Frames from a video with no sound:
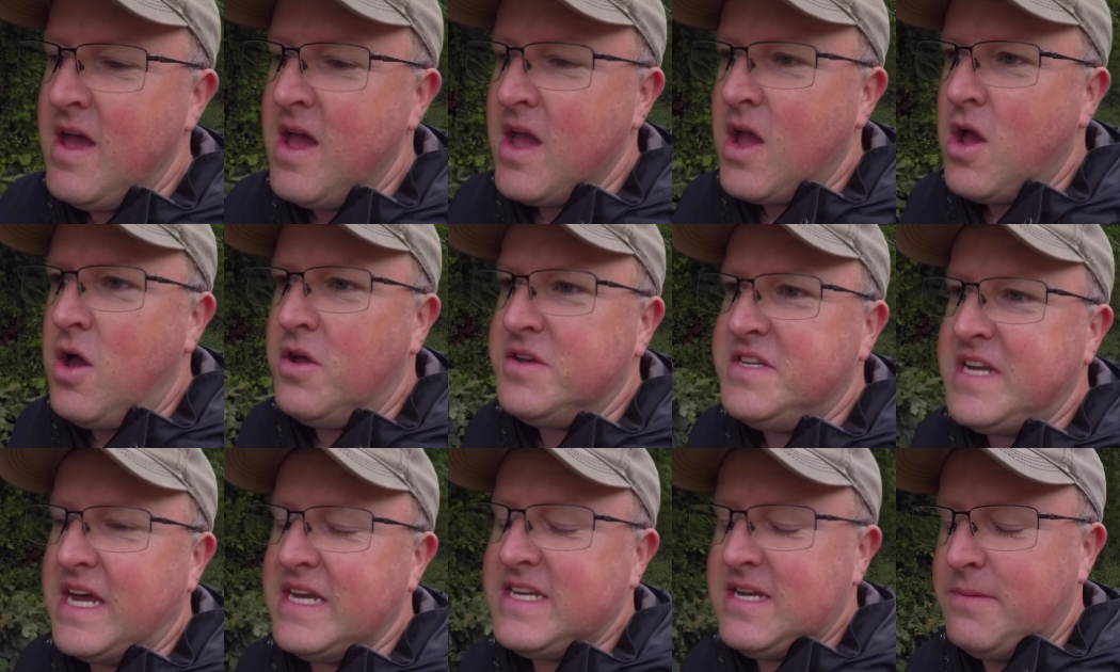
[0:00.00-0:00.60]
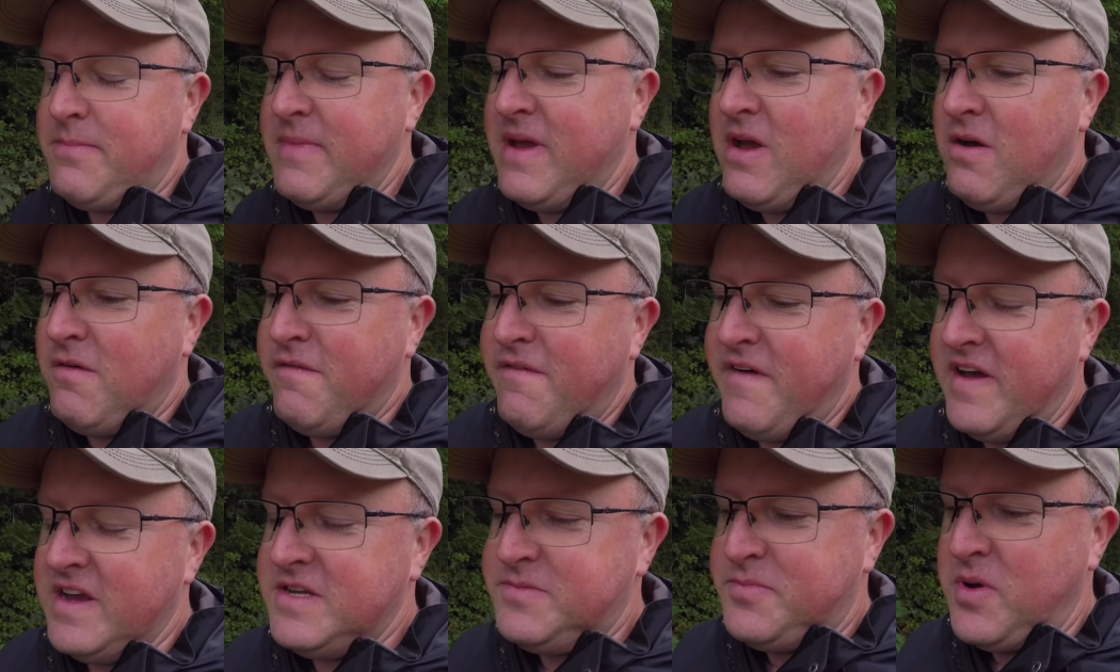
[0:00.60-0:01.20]
contacted me on
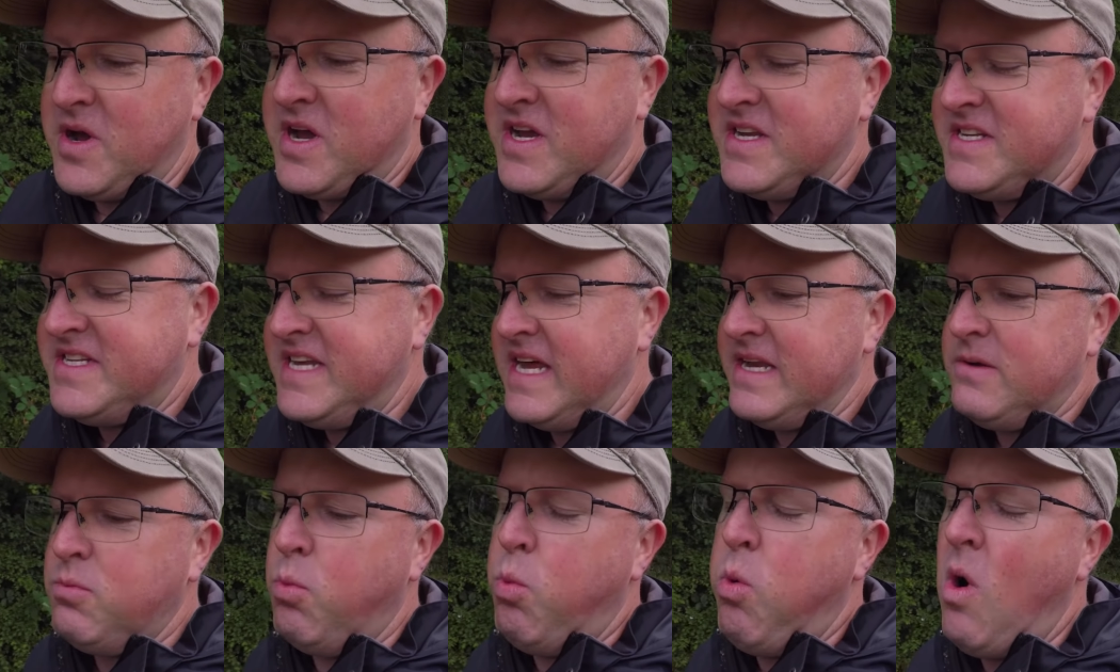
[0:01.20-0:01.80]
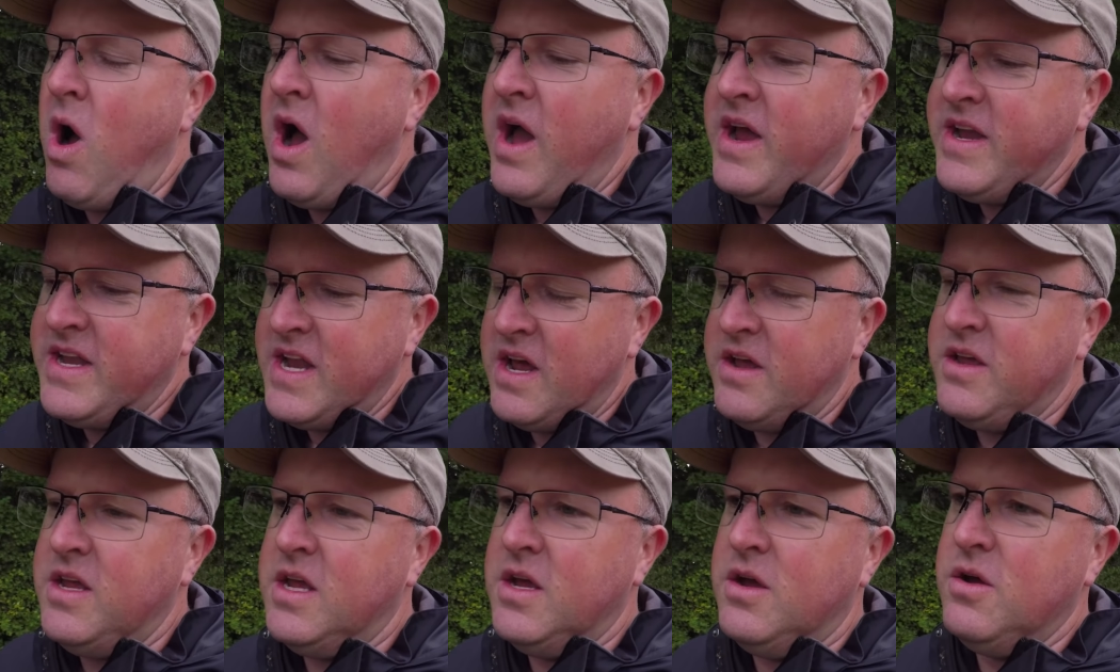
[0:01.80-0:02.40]
Facebook and said, why
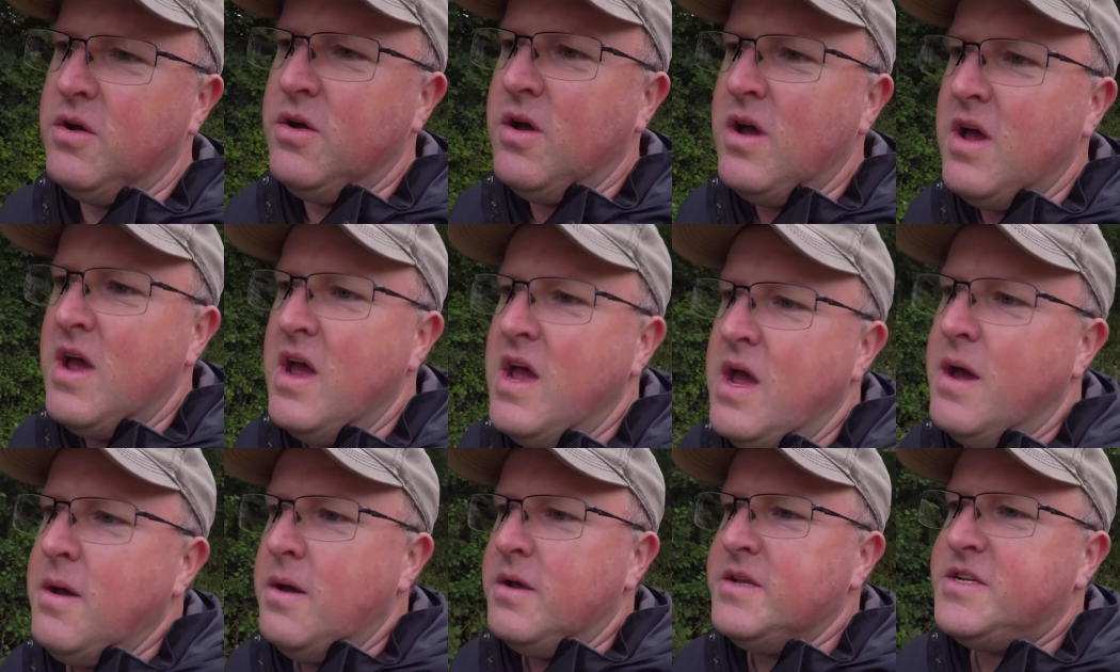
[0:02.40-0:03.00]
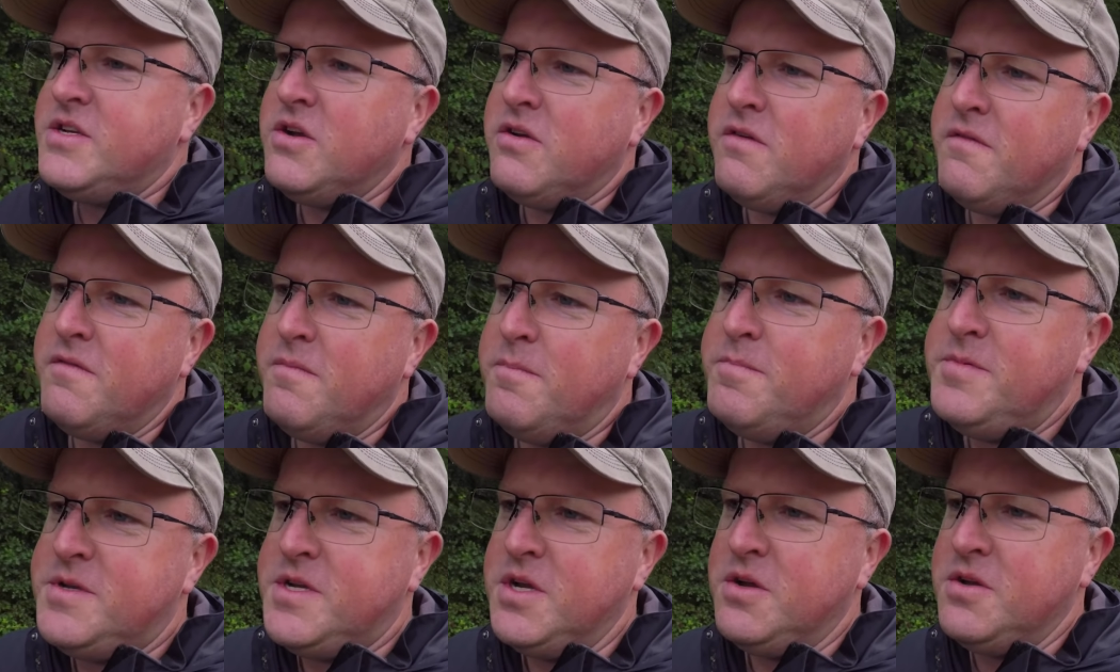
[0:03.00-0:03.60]
don't you sort of
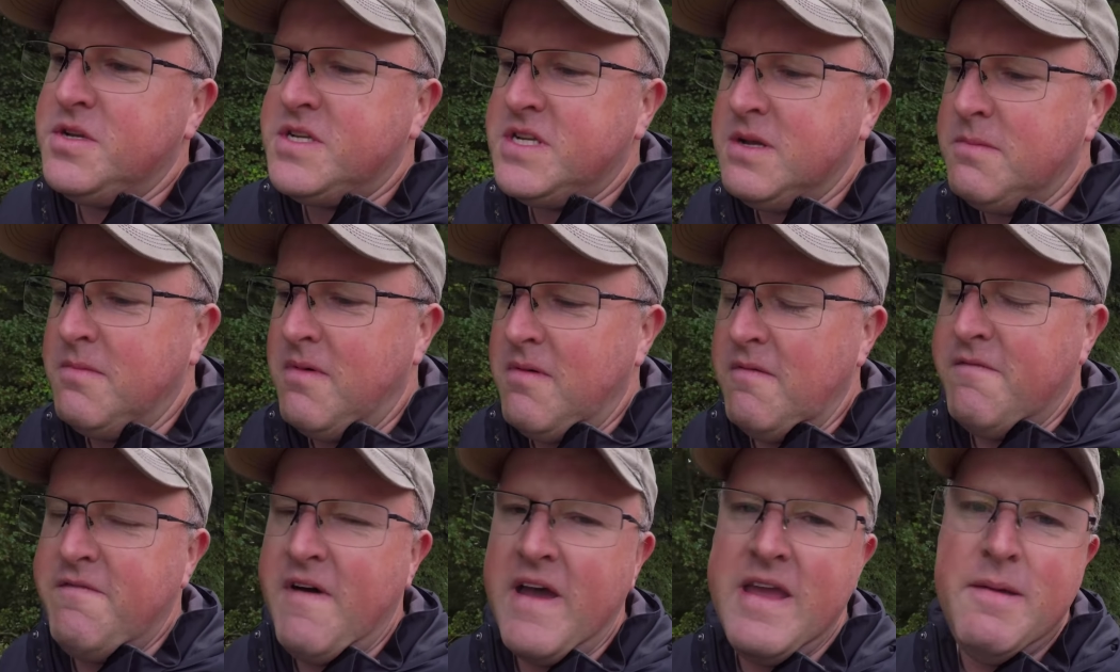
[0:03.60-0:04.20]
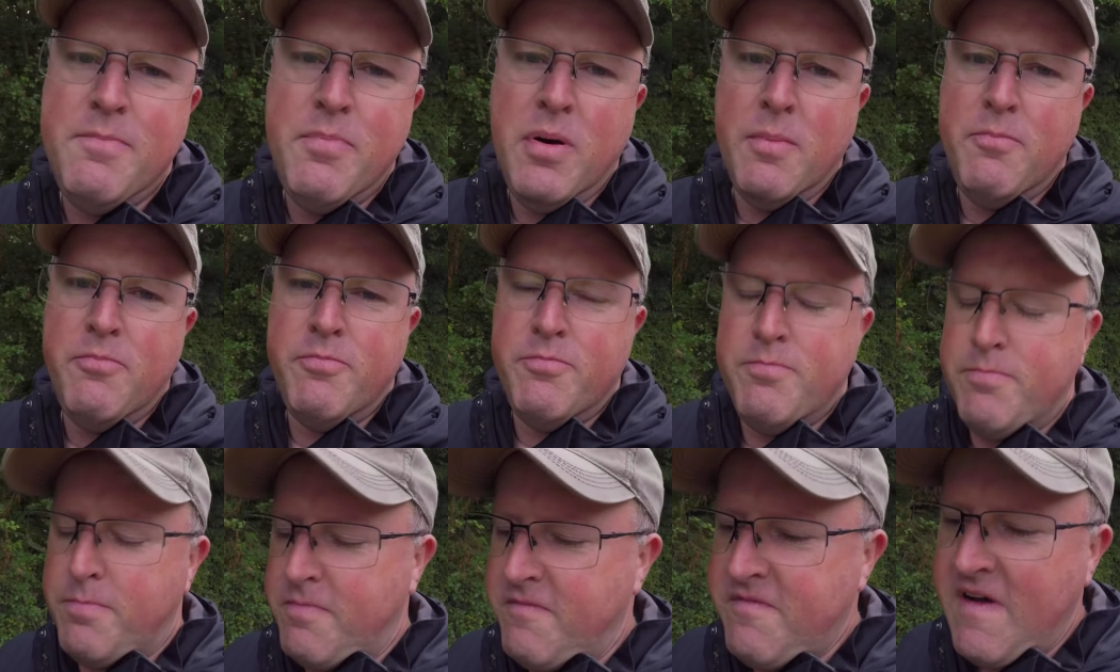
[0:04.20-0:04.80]
do some
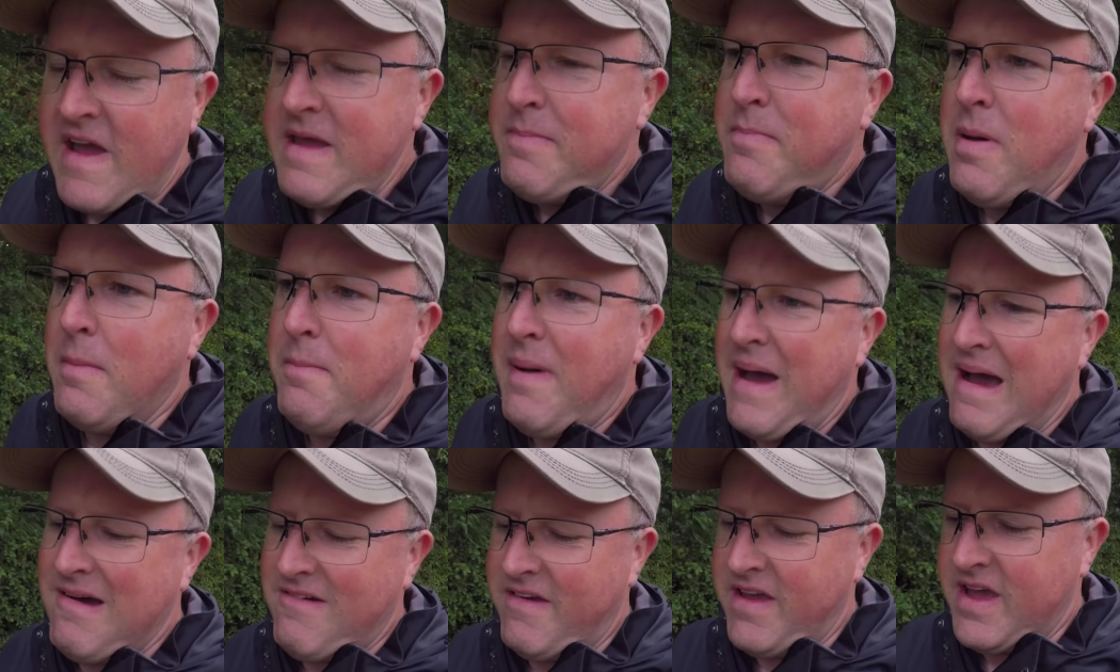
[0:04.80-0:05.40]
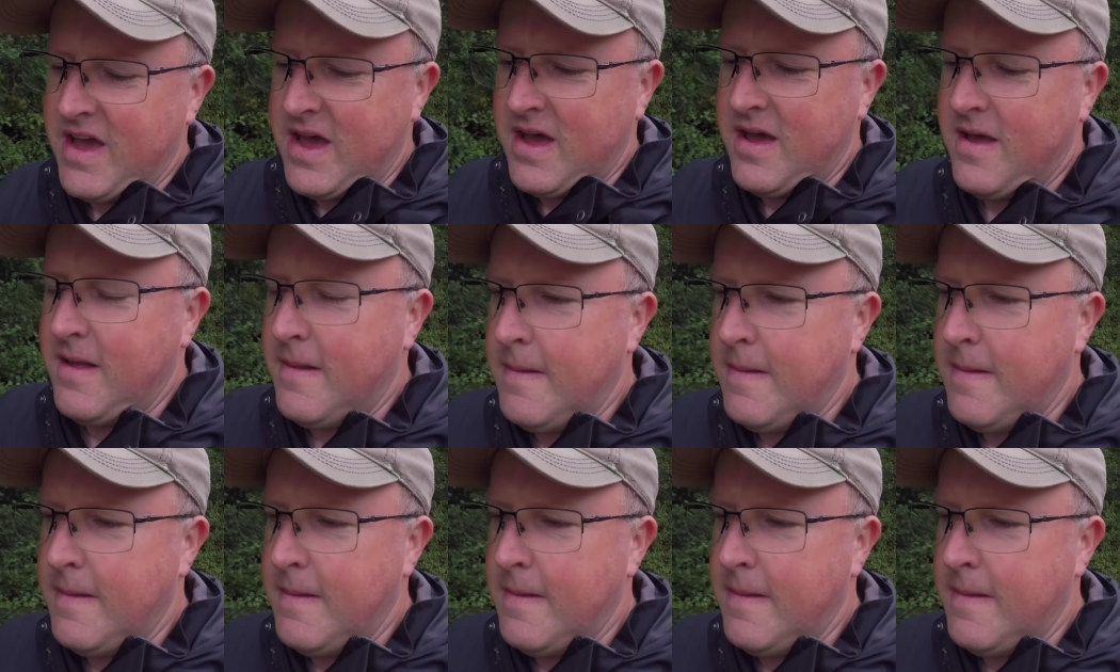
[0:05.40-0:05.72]
vapor barrier?